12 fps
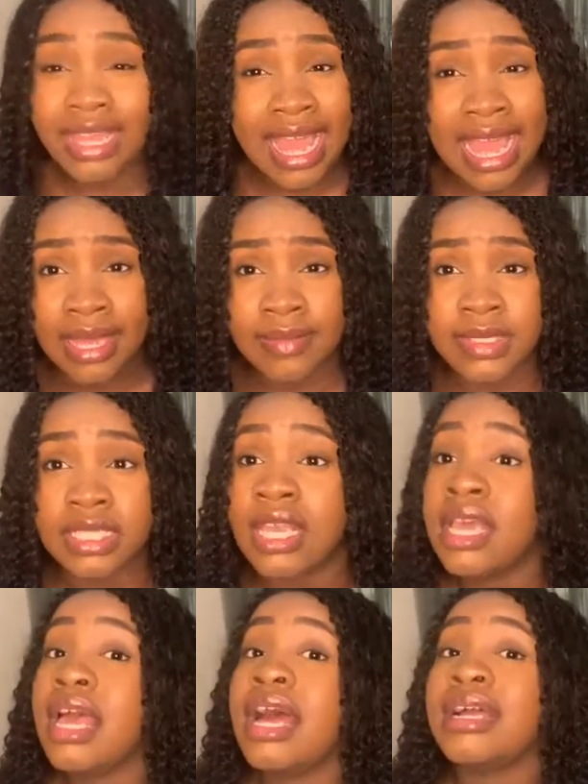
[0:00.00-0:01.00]
times.
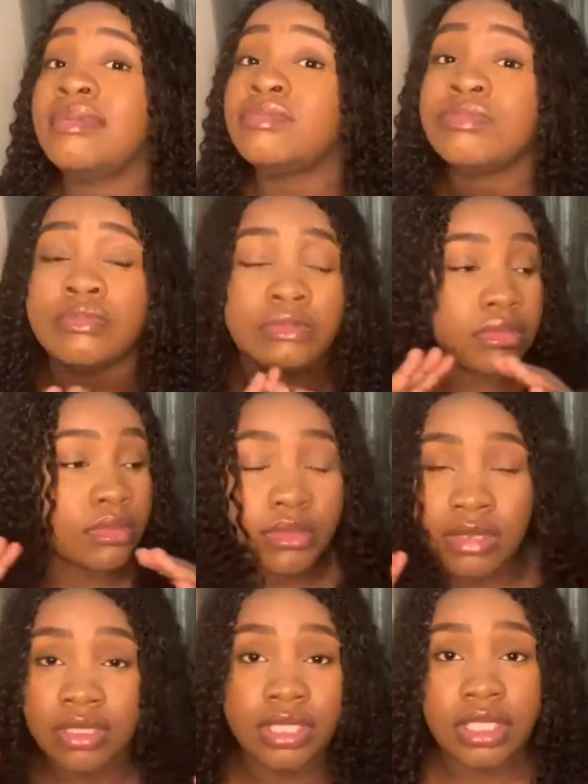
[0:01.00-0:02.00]

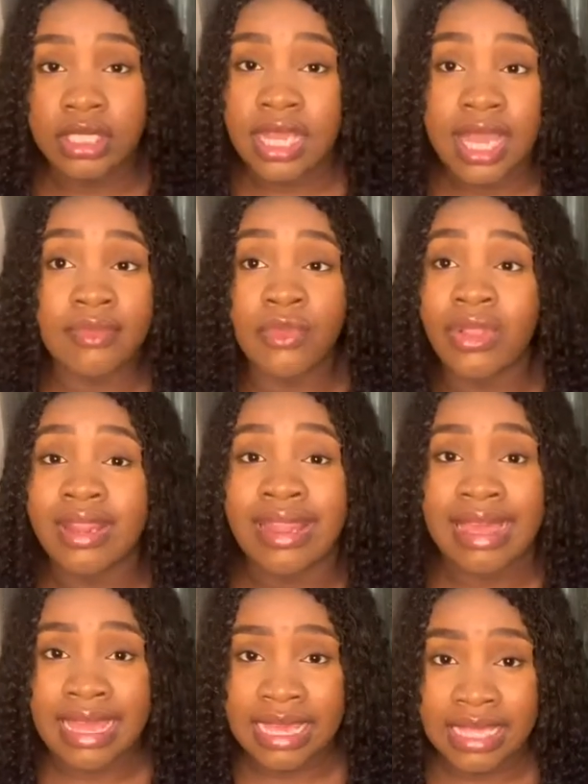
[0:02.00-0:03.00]
See, I'm not
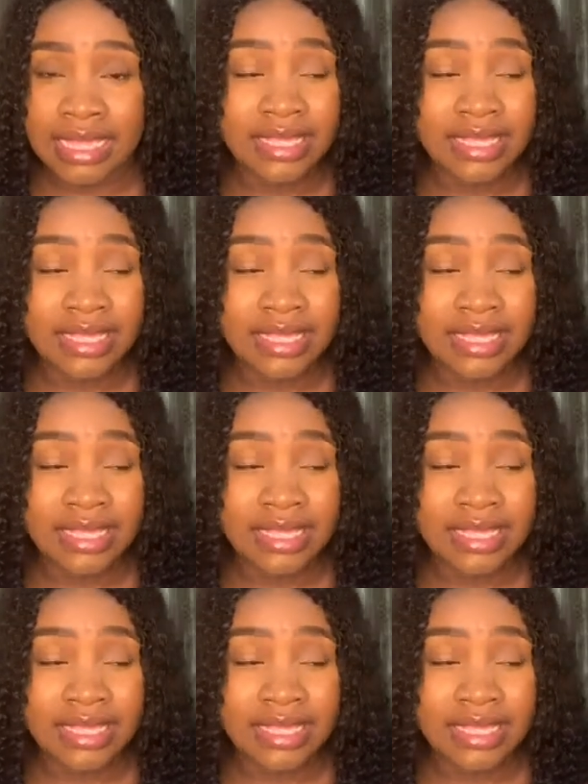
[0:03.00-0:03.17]
lying.